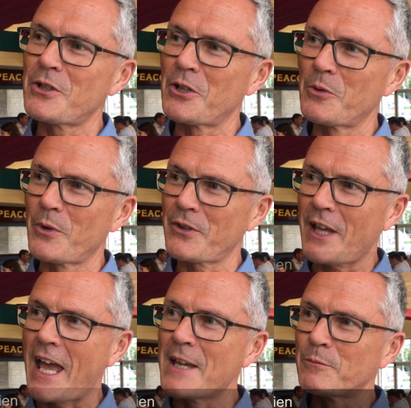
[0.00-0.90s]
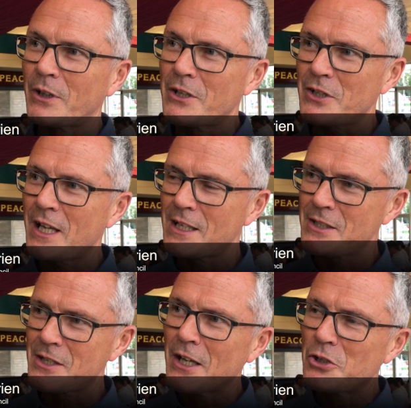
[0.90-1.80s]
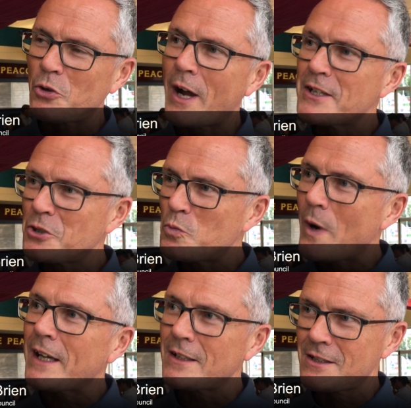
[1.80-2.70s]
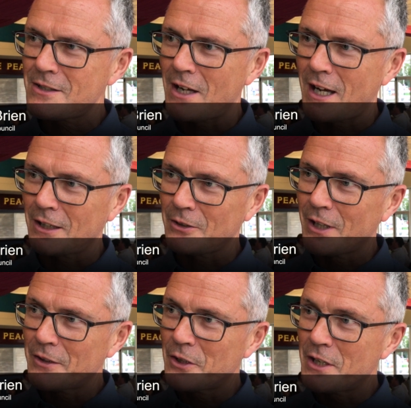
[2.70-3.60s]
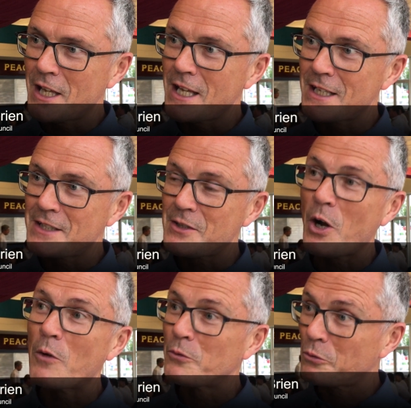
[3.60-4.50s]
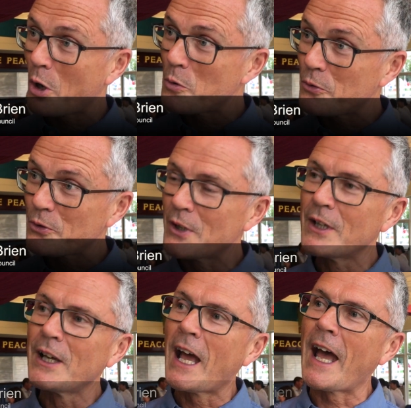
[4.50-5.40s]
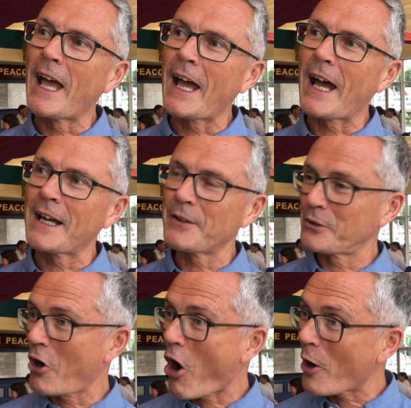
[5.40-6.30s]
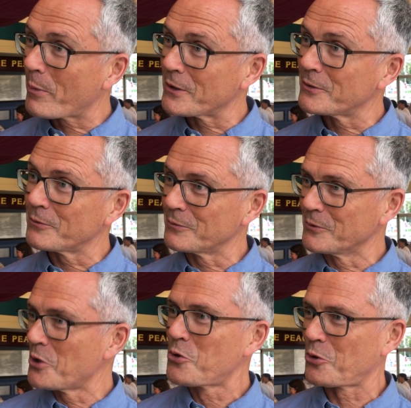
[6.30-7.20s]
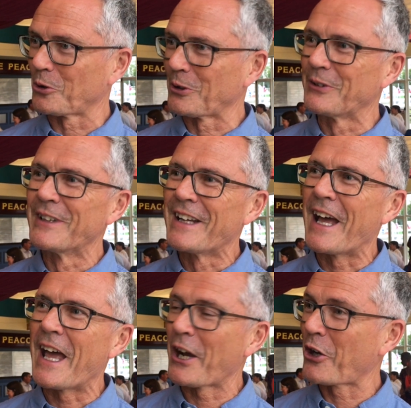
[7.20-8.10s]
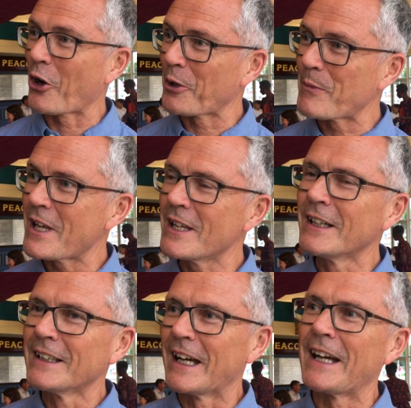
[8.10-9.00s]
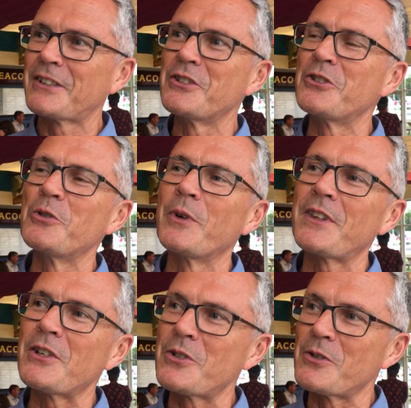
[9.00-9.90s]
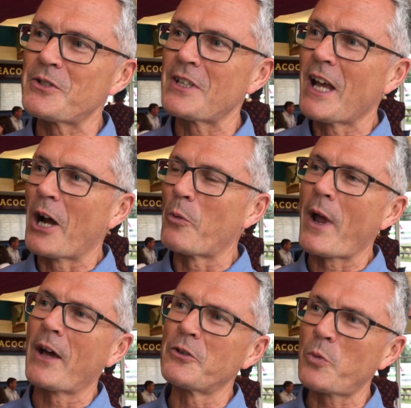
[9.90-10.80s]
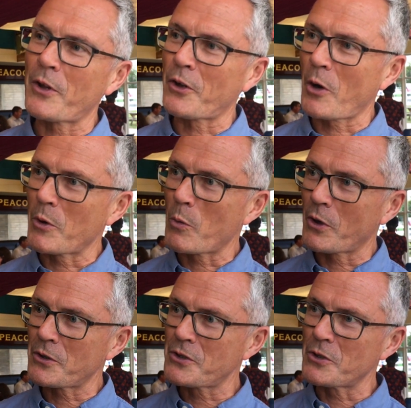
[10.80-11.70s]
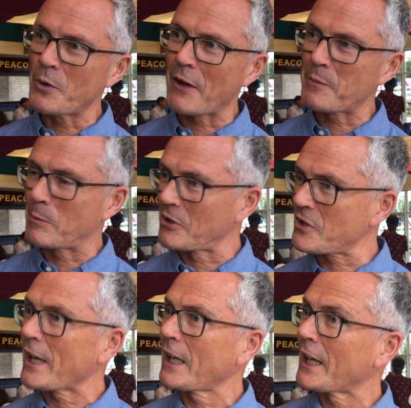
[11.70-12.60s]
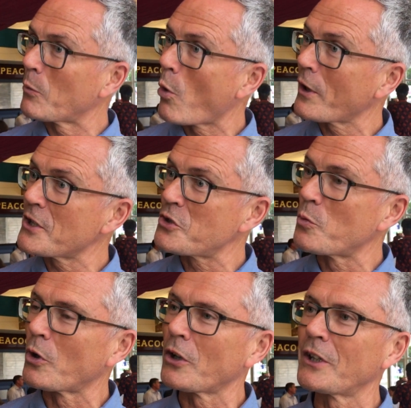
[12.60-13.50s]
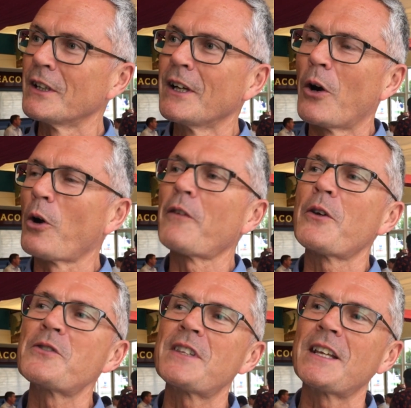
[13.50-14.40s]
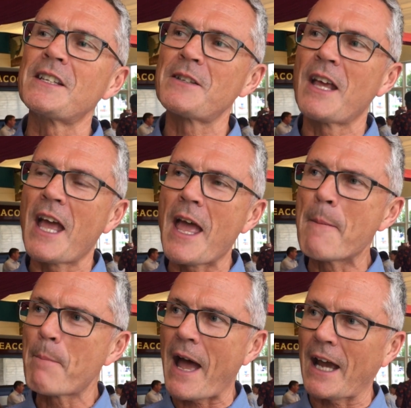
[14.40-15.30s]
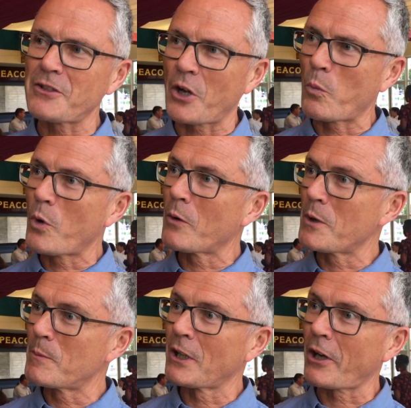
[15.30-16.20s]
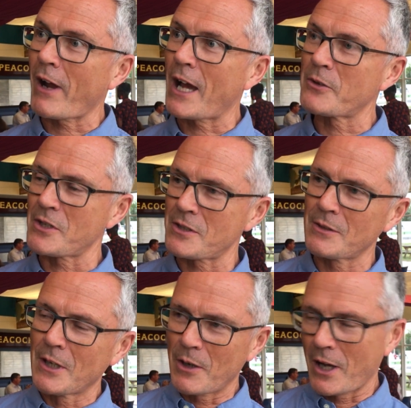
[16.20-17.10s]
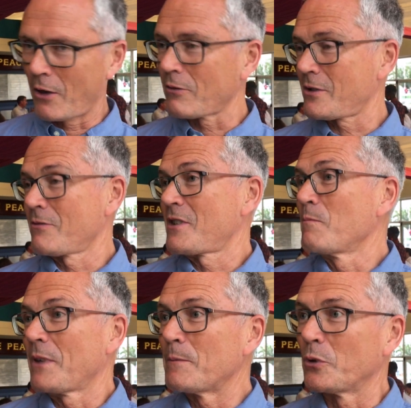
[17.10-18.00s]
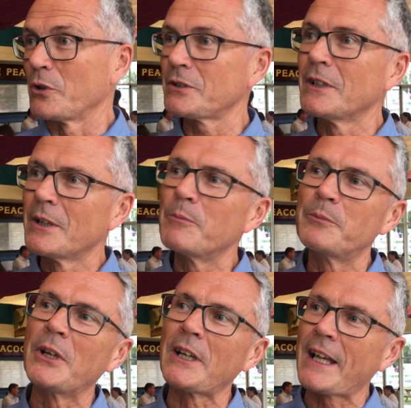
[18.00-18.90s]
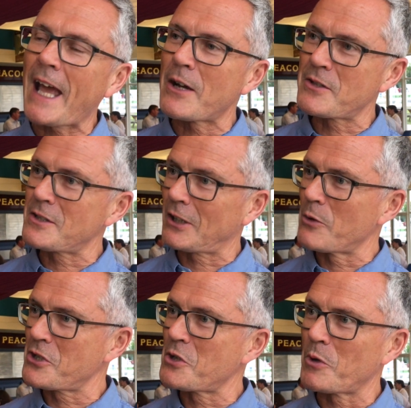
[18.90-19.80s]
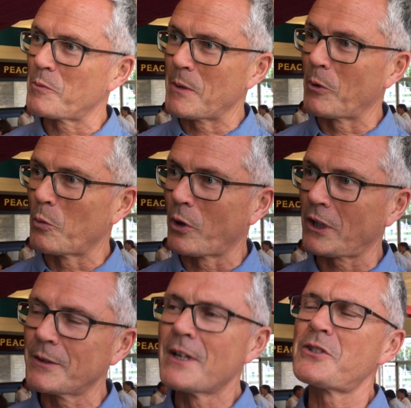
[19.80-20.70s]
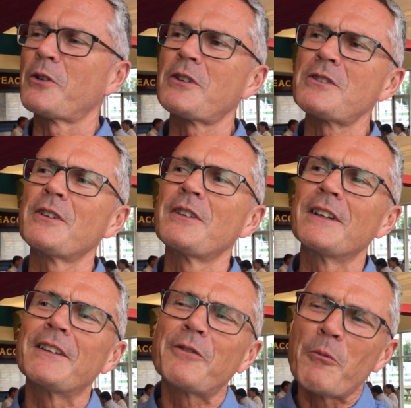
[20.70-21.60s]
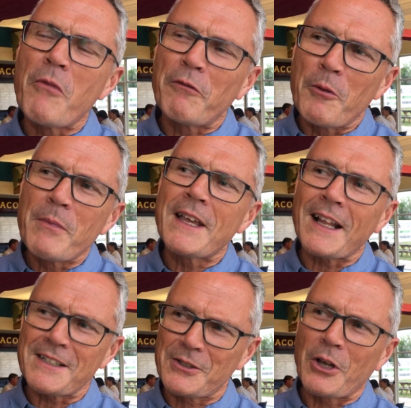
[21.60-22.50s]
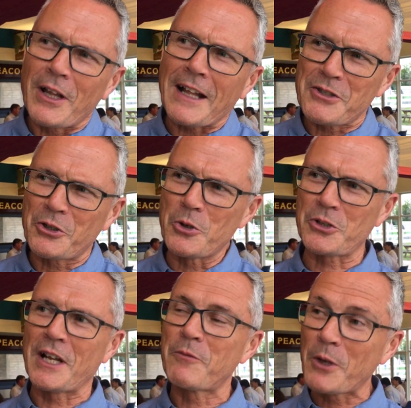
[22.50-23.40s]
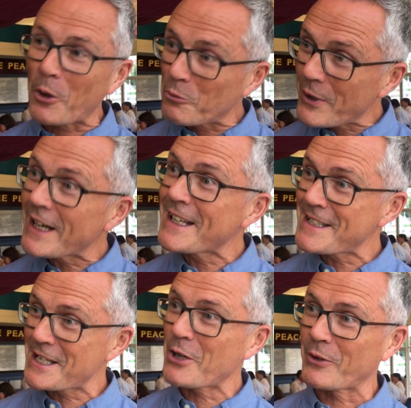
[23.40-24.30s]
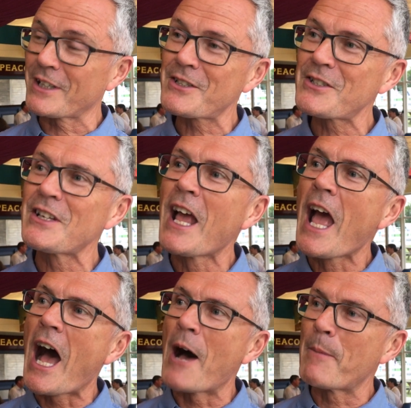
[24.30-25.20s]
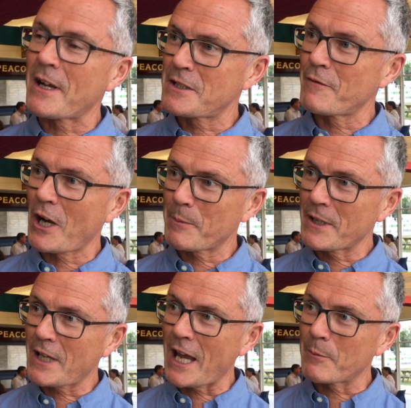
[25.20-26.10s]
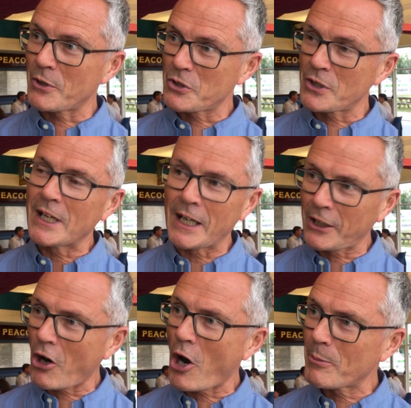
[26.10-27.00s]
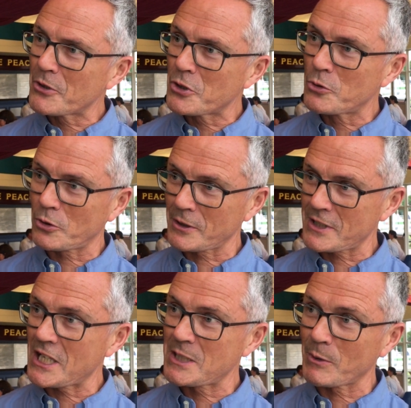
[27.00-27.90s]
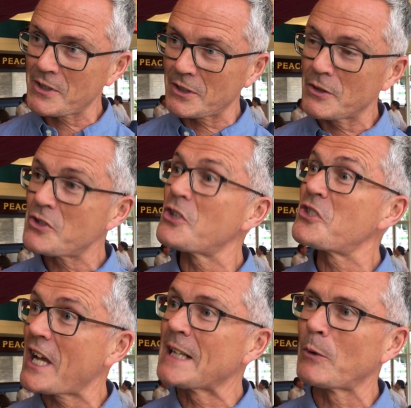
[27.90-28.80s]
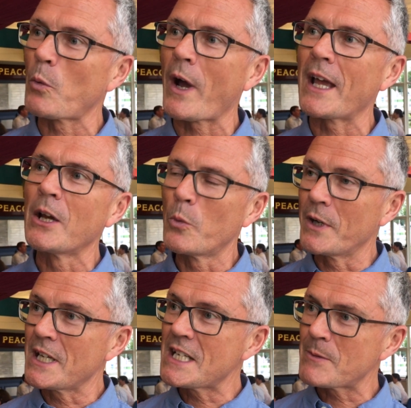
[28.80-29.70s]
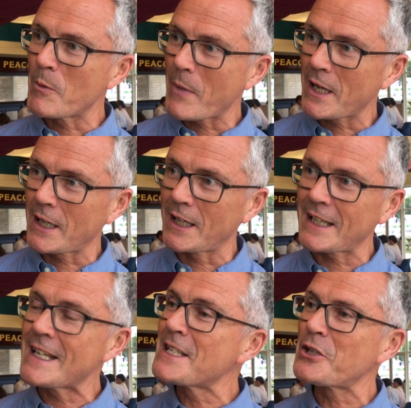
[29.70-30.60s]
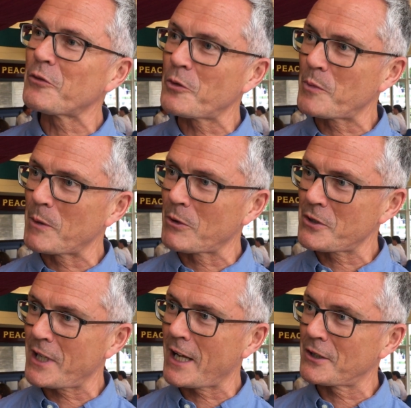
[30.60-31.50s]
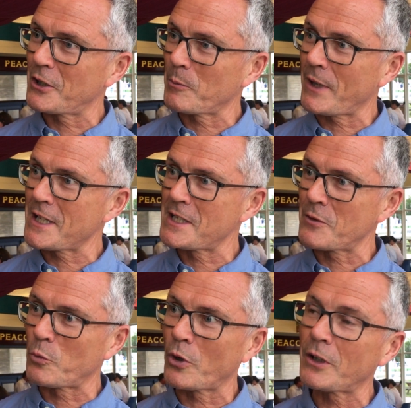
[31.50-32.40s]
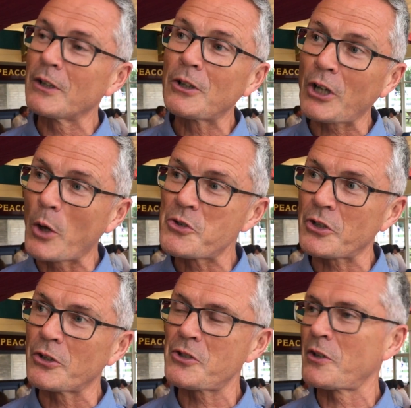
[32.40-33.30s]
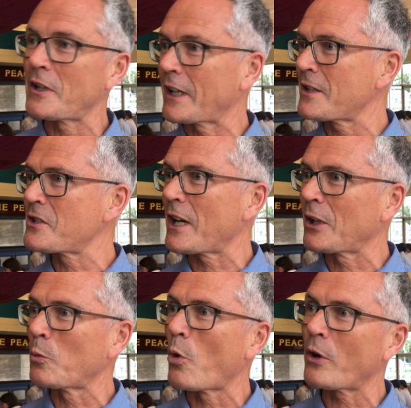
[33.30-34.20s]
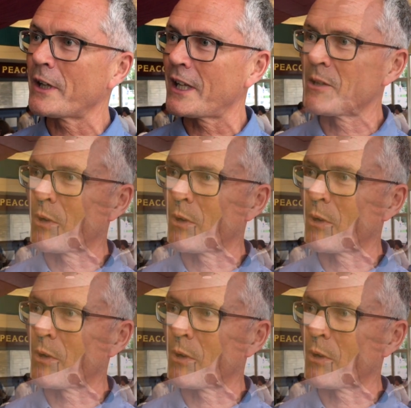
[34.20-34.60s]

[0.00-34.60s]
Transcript: to do with Cambridge is trying to reconcile the needs of growth, uh, uh, carbon neutral uh, economy, uh, to do with issues around whether or not we want to have people cycling and walking to work. All of those things impact on where we build our houses, and also simply put, building houses closer to where people work. So there's, for, for me, that's that's crucial. If we are really serious about developing Cambridge in a carbon neutral, sensible, sustainable way, we need to be making it easier for people to get to their places of work closer so that they can cycle, walk, and get the